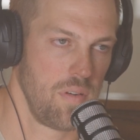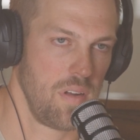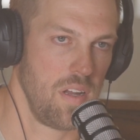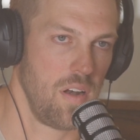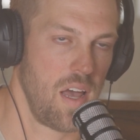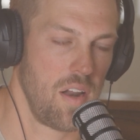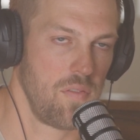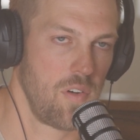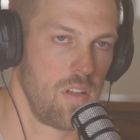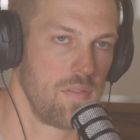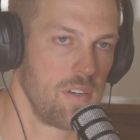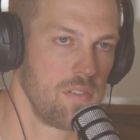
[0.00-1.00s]
out of
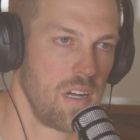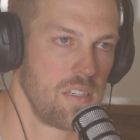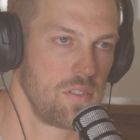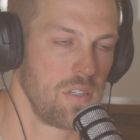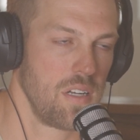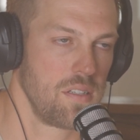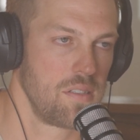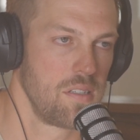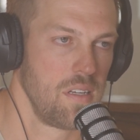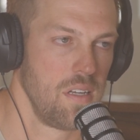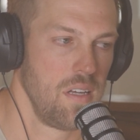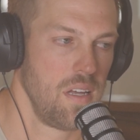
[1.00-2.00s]
all of our restaurants.
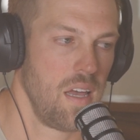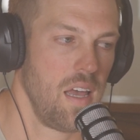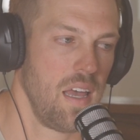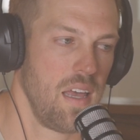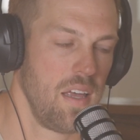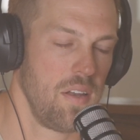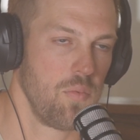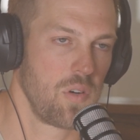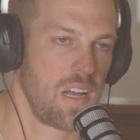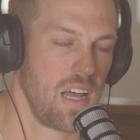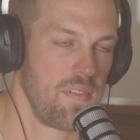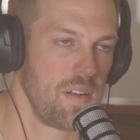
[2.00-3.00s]
And we're
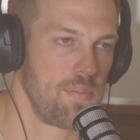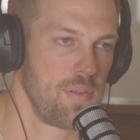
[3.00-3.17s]
kind of at a